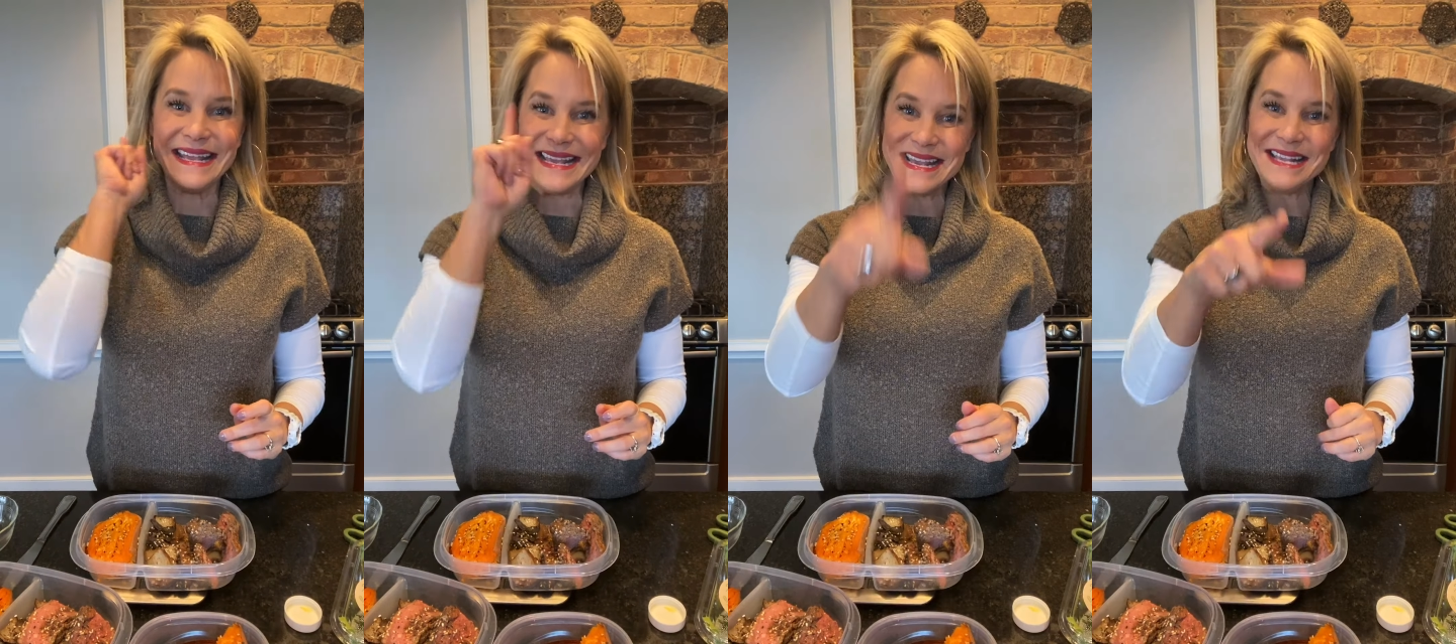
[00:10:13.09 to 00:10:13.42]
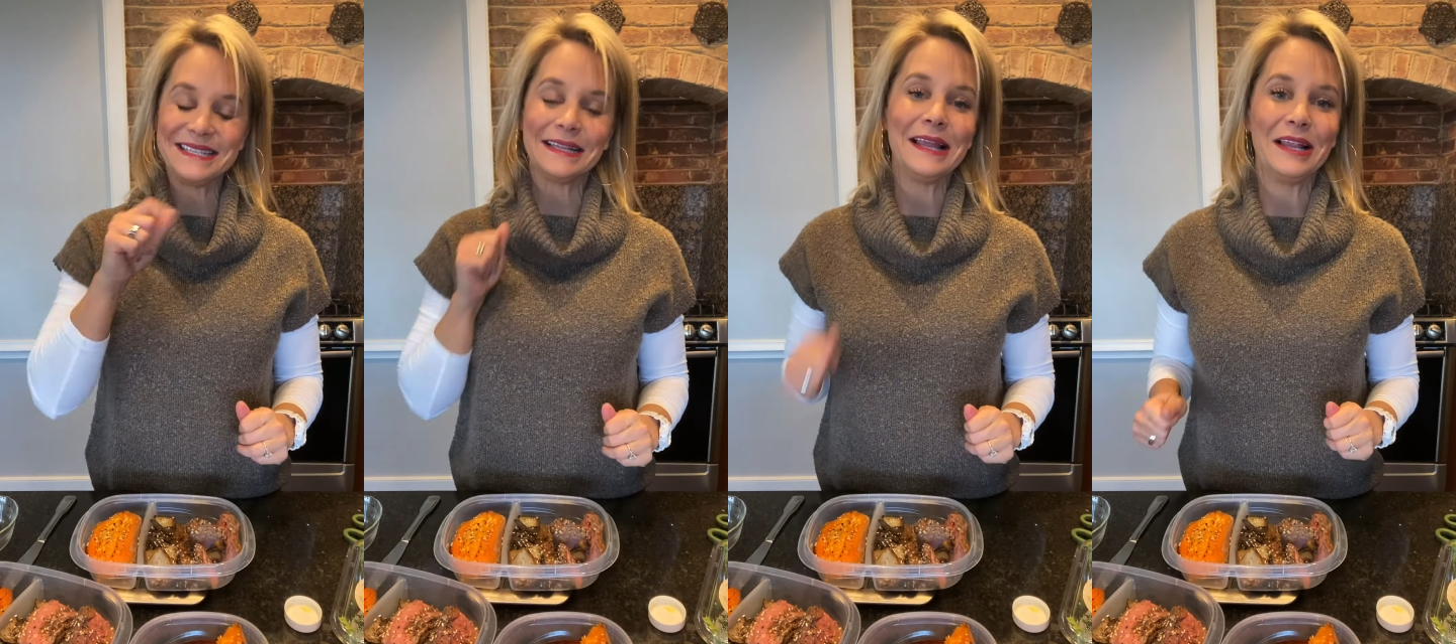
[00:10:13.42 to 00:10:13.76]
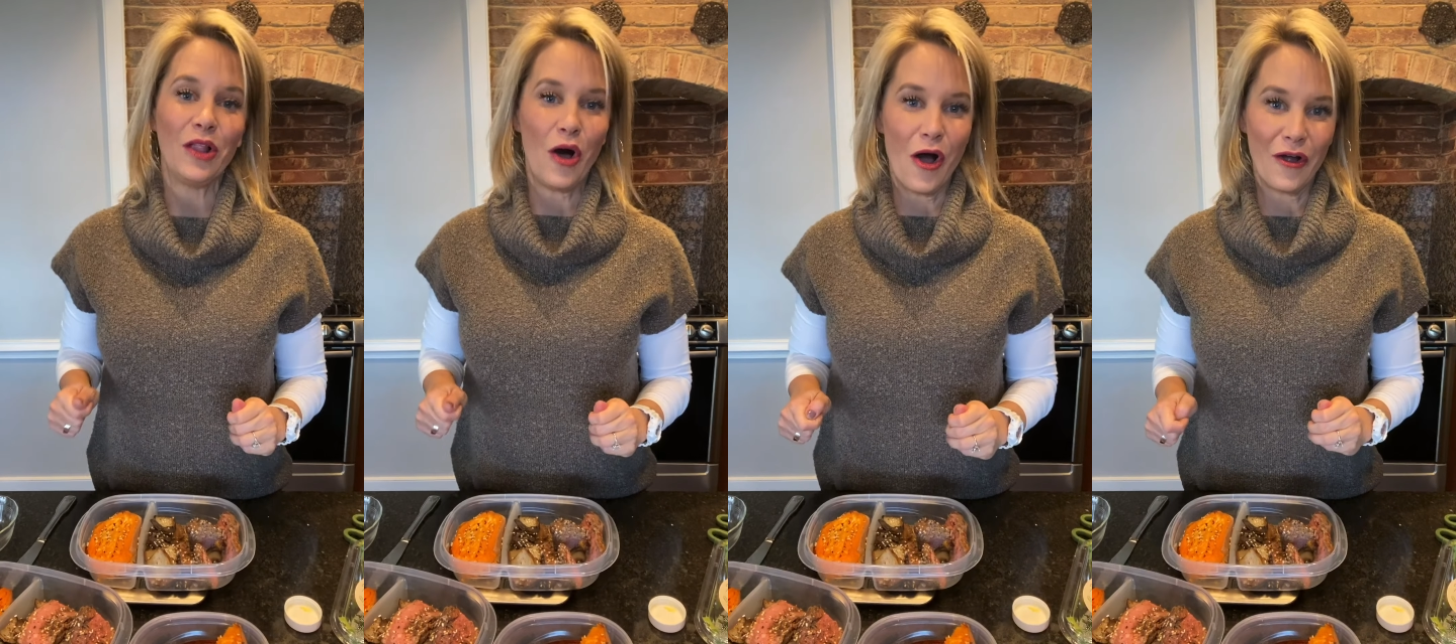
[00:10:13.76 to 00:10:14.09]
easily
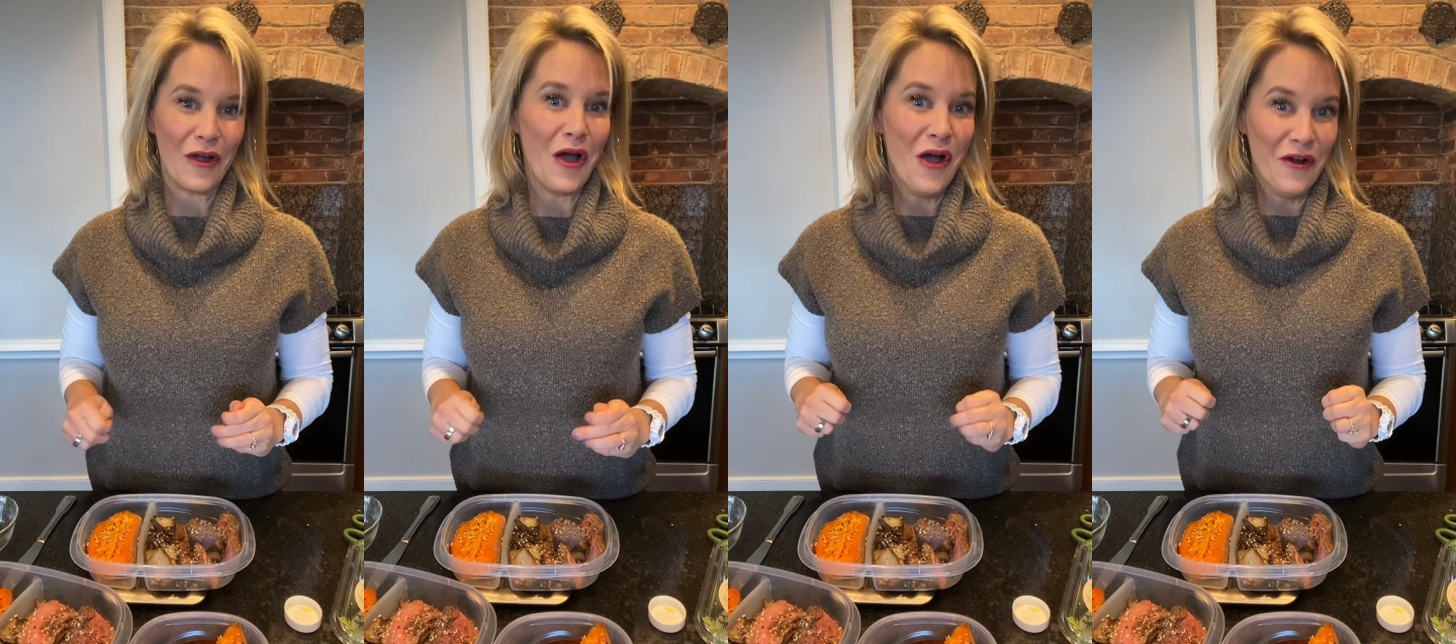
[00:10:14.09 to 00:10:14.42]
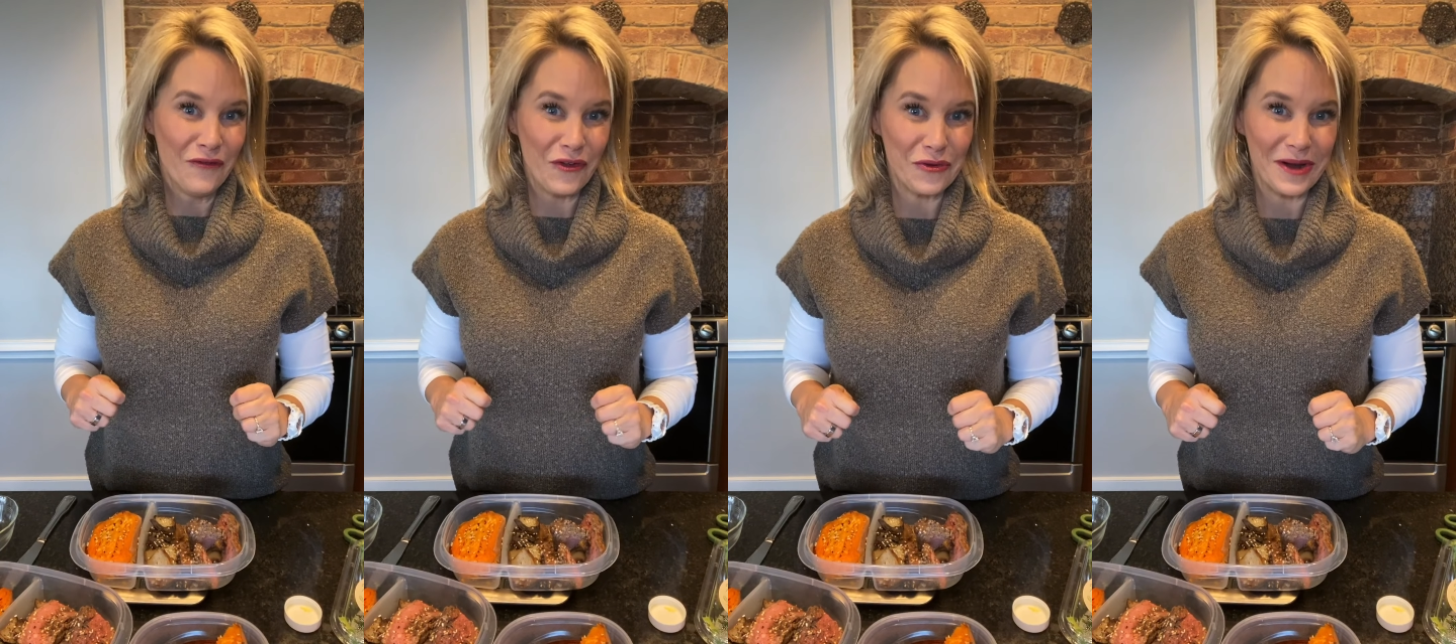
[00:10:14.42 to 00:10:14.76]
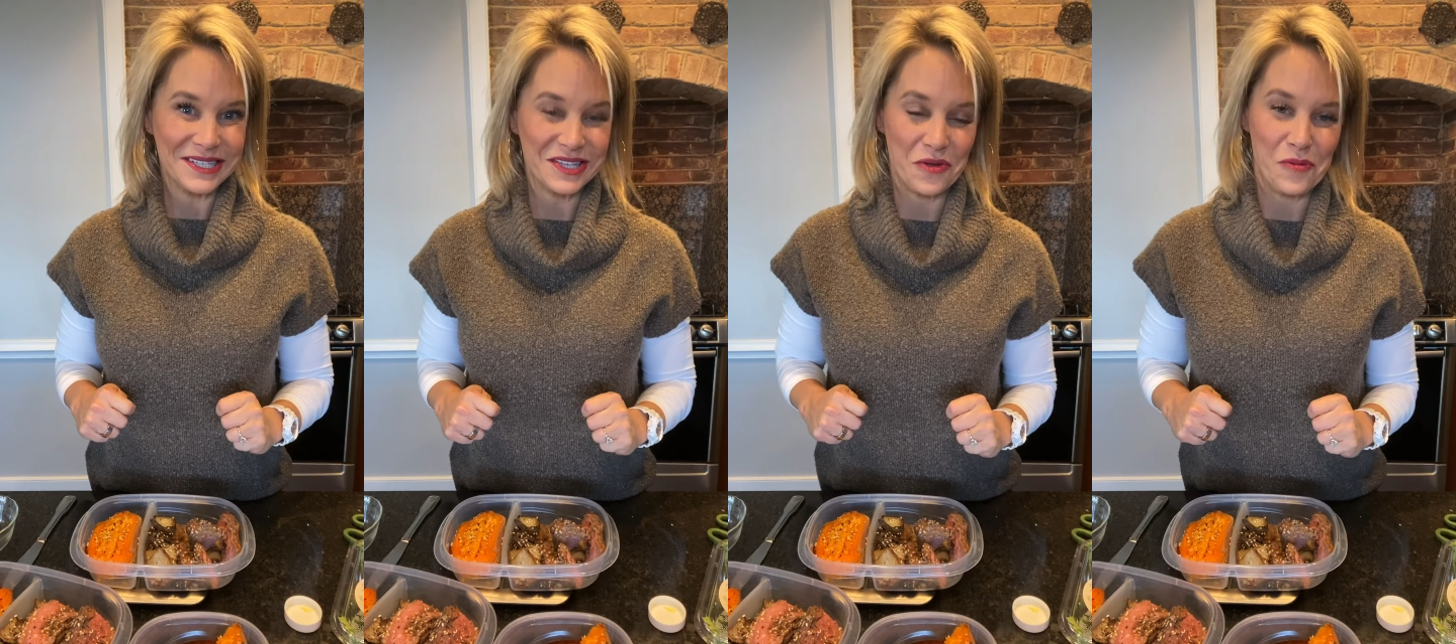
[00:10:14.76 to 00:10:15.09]
log for the
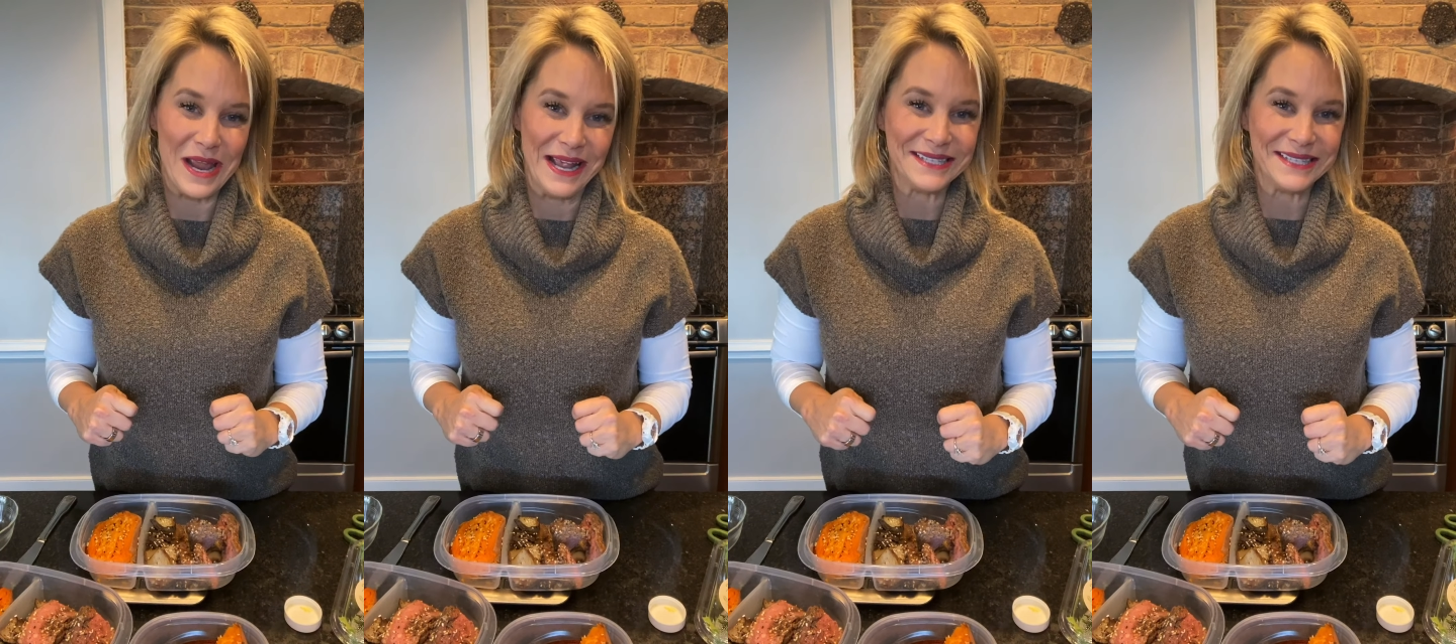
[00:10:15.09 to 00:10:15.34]
rest of the week.